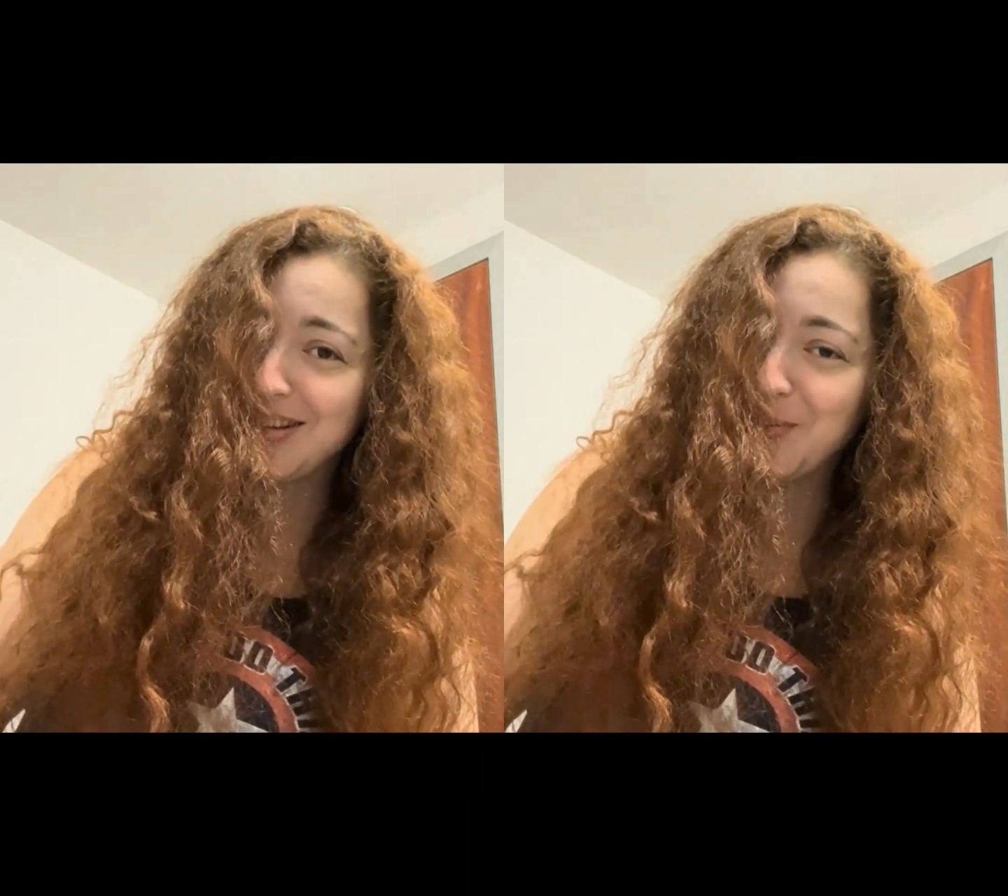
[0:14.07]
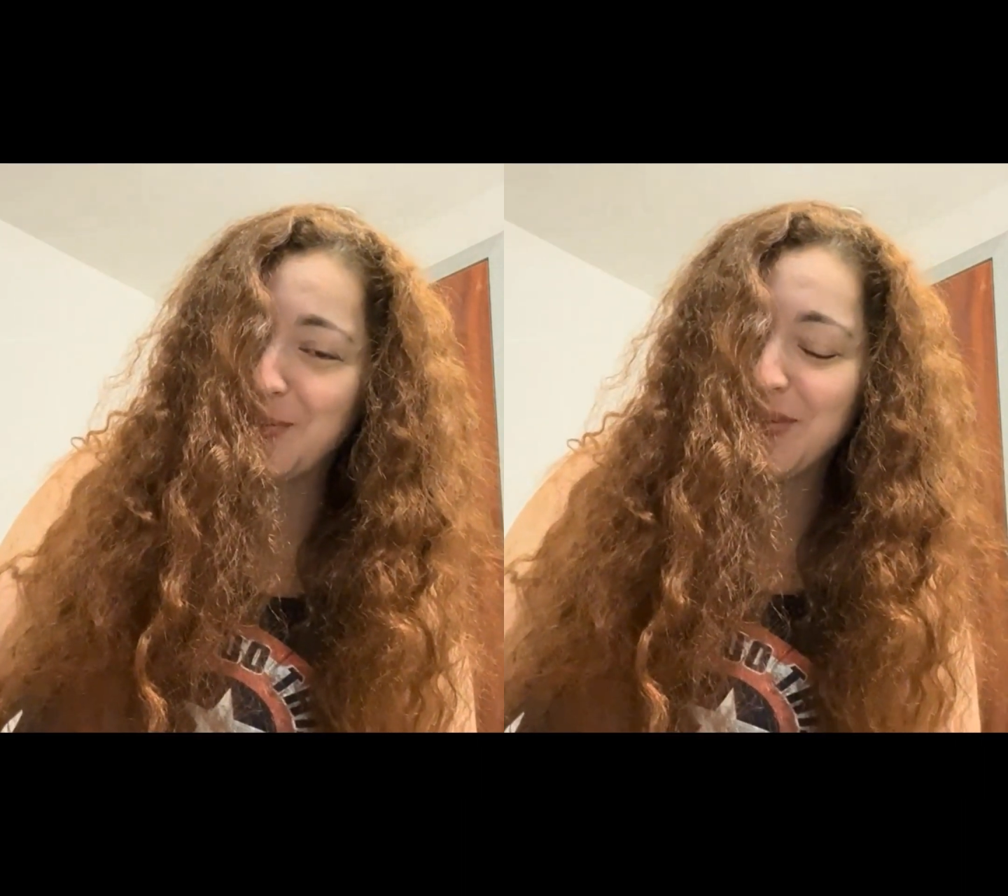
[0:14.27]

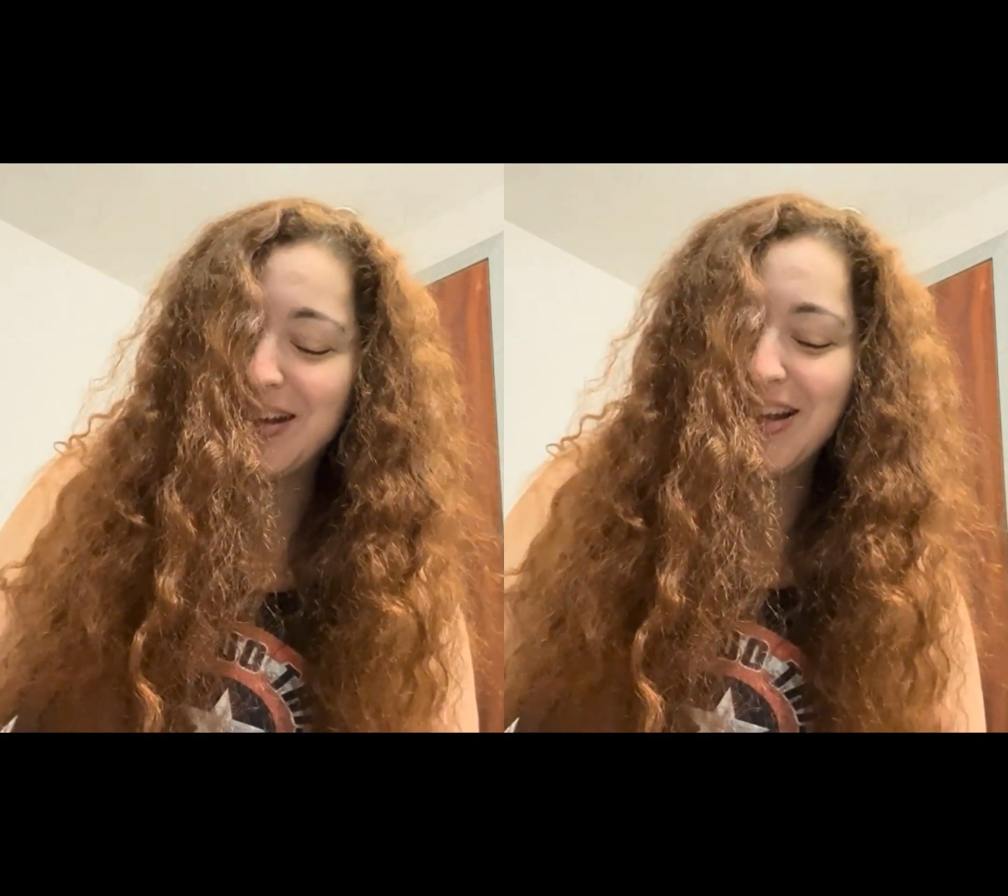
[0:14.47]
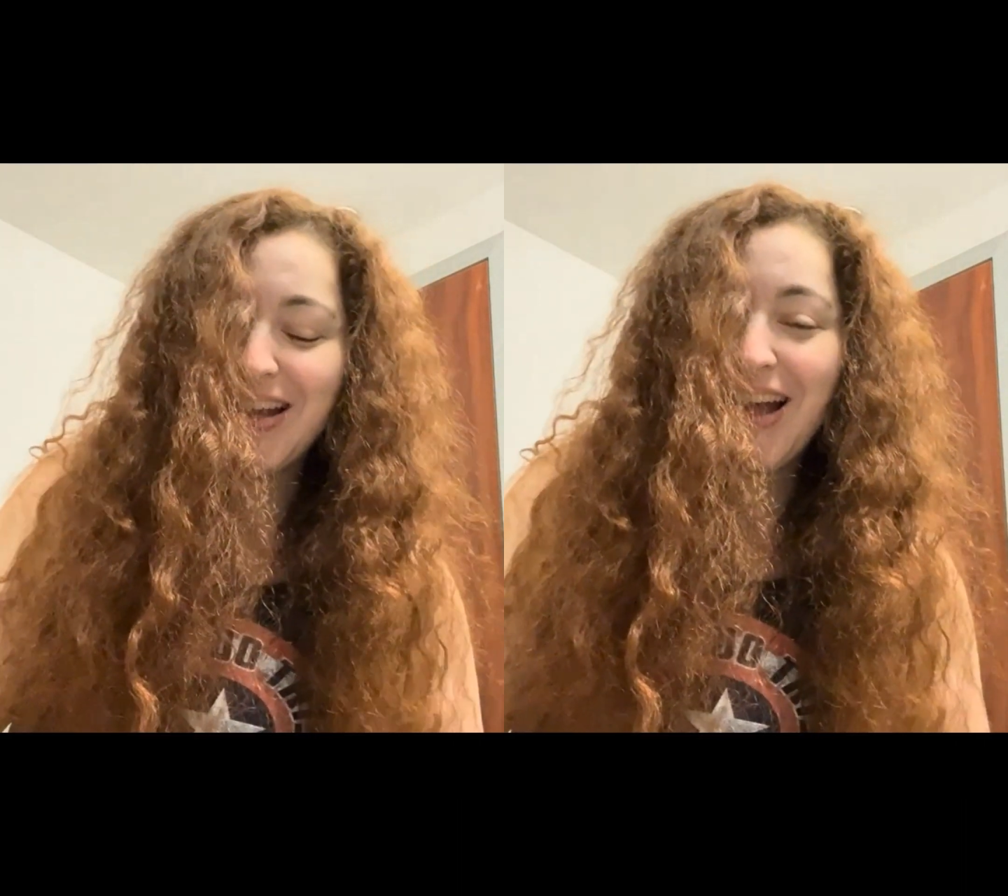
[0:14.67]
so
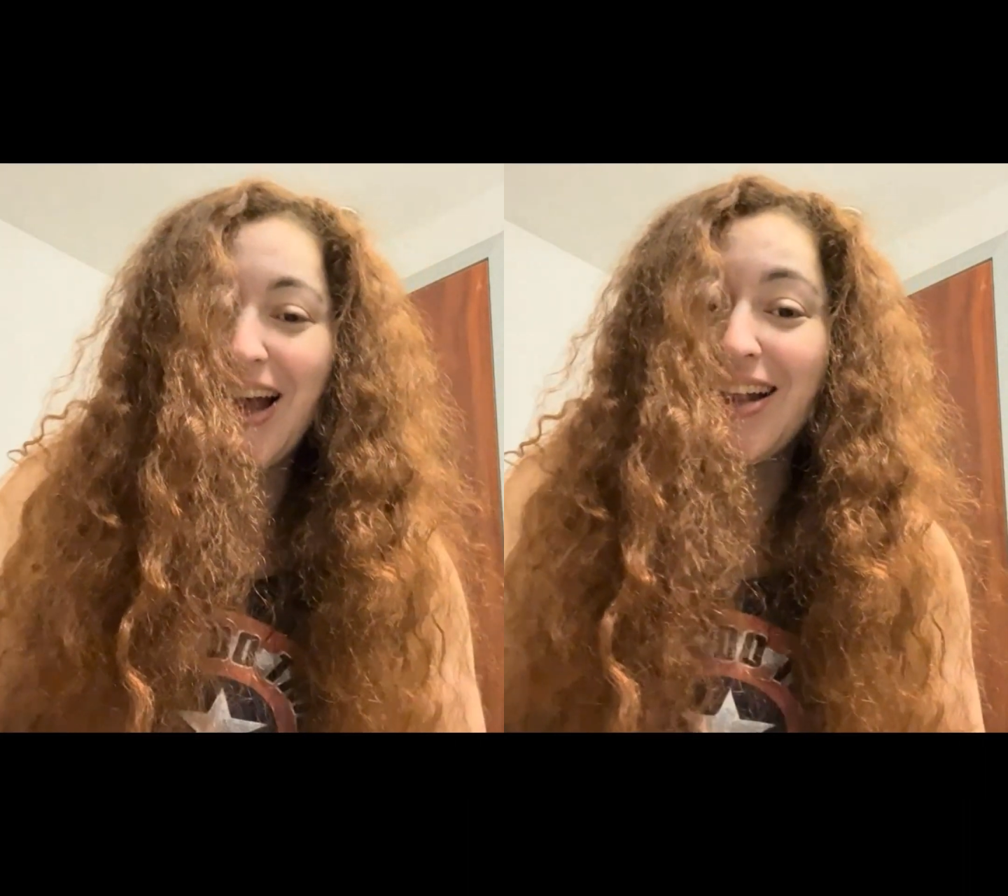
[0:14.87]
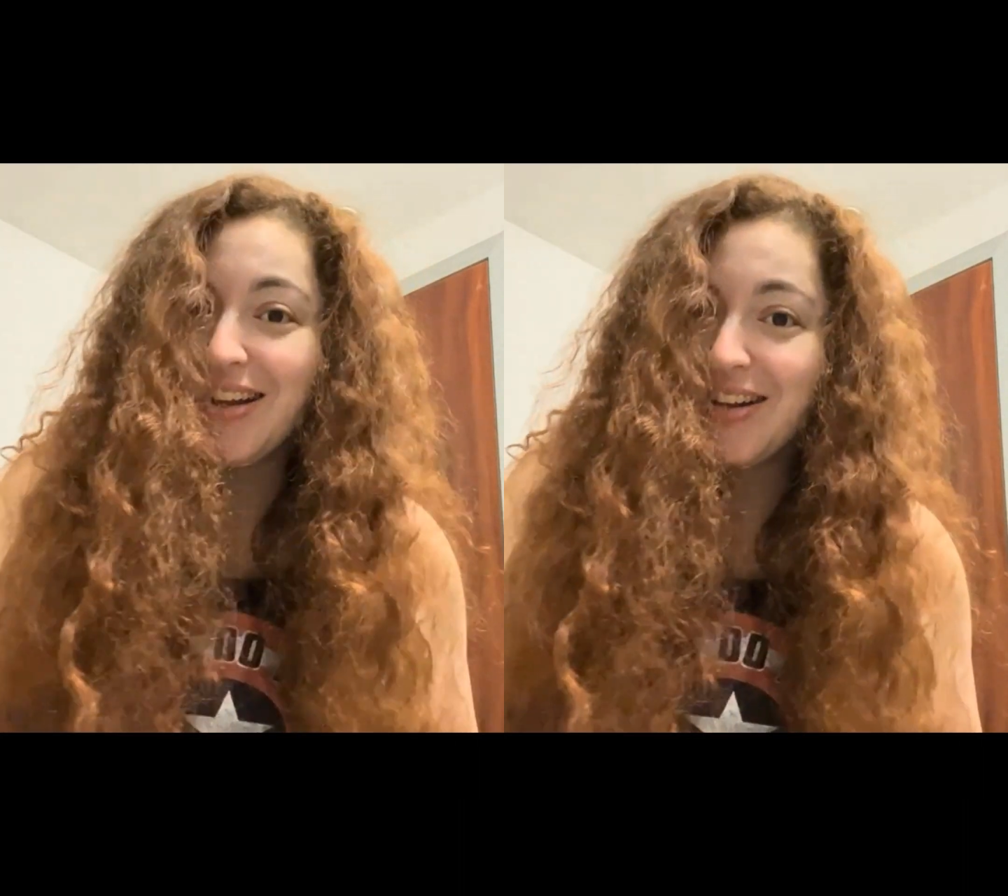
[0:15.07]

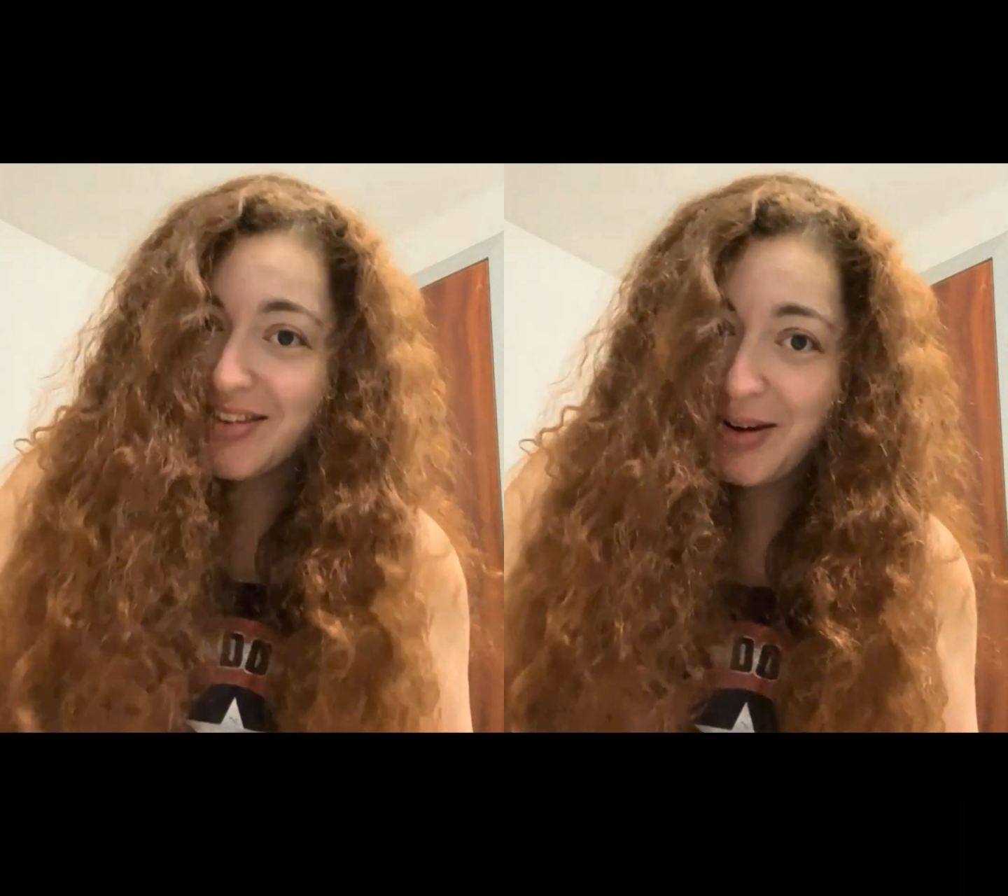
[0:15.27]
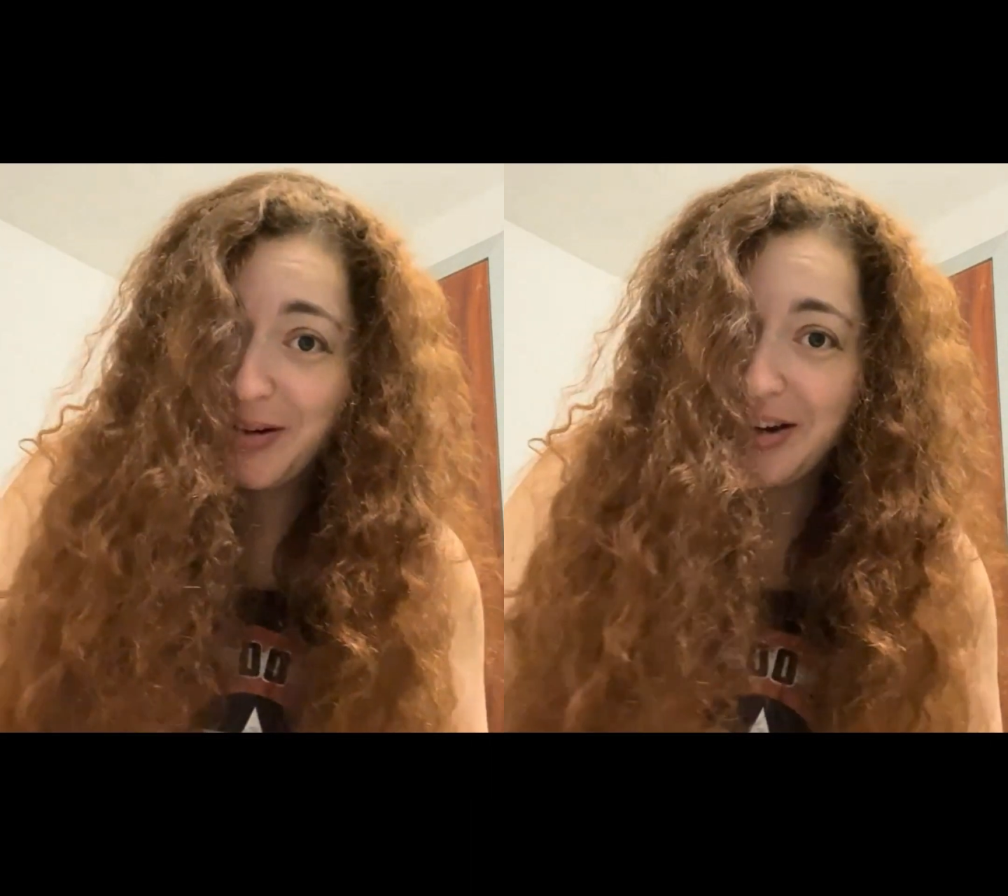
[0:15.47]

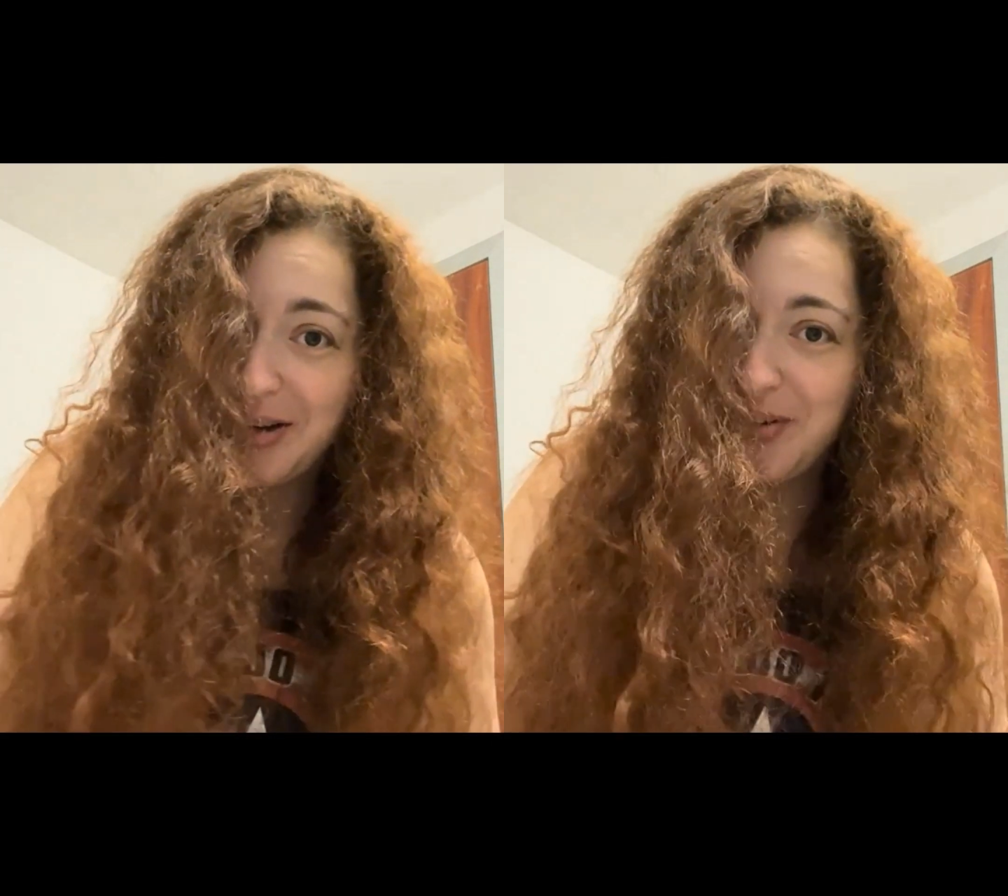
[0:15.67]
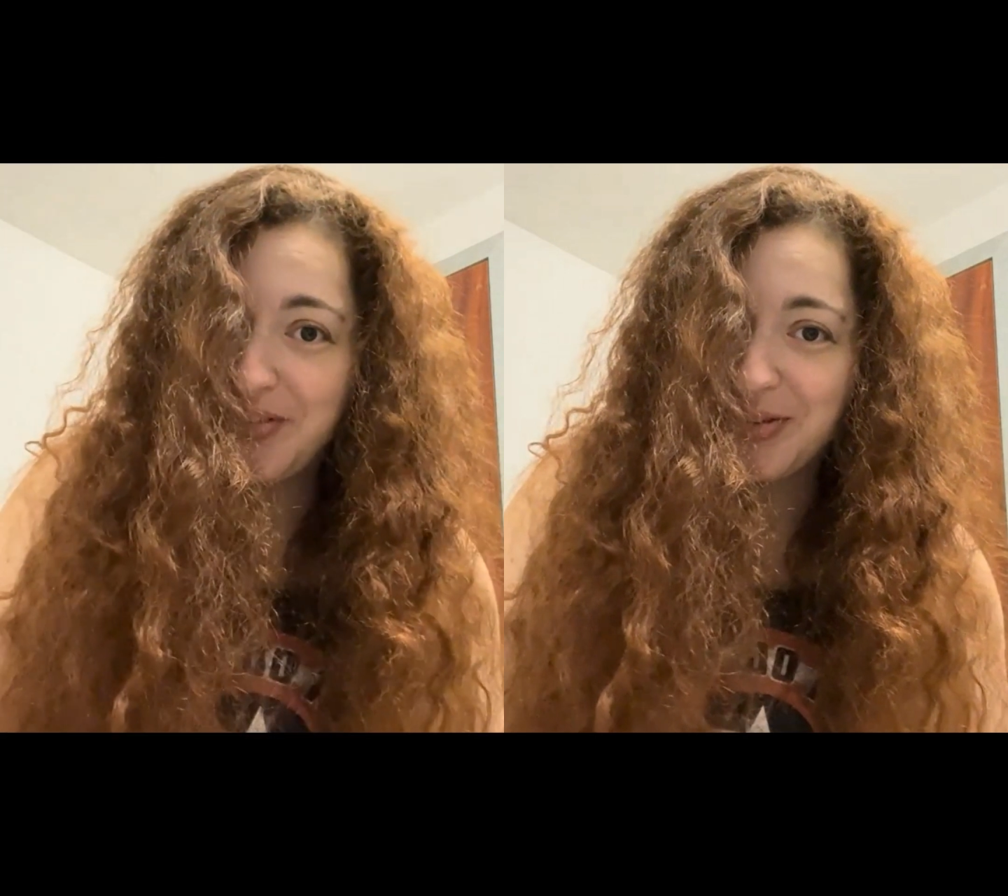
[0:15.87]
let's get
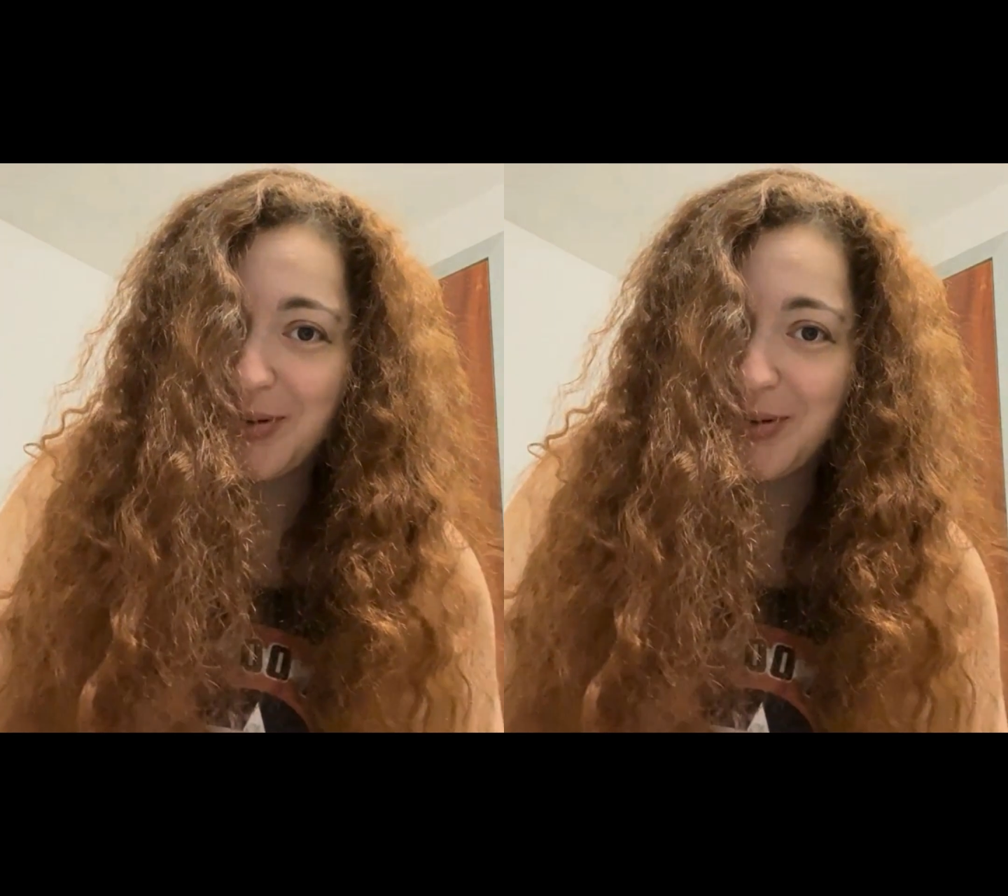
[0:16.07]
ready to be